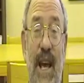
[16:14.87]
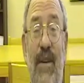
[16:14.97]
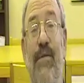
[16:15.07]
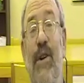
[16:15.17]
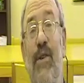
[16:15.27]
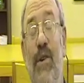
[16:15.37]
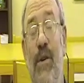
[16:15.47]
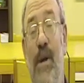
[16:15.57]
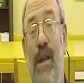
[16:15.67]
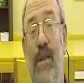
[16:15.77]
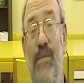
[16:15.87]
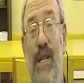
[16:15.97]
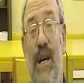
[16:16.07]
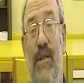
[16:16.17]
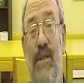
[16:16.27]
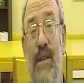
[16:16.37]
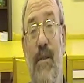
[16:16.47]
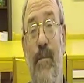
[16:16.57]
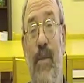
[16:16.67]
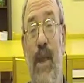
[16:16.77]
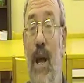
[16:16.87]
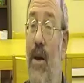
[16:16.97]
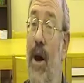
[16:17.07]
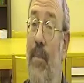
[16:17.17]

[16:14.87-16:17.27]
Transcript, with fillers: and feel good about themselves. Now,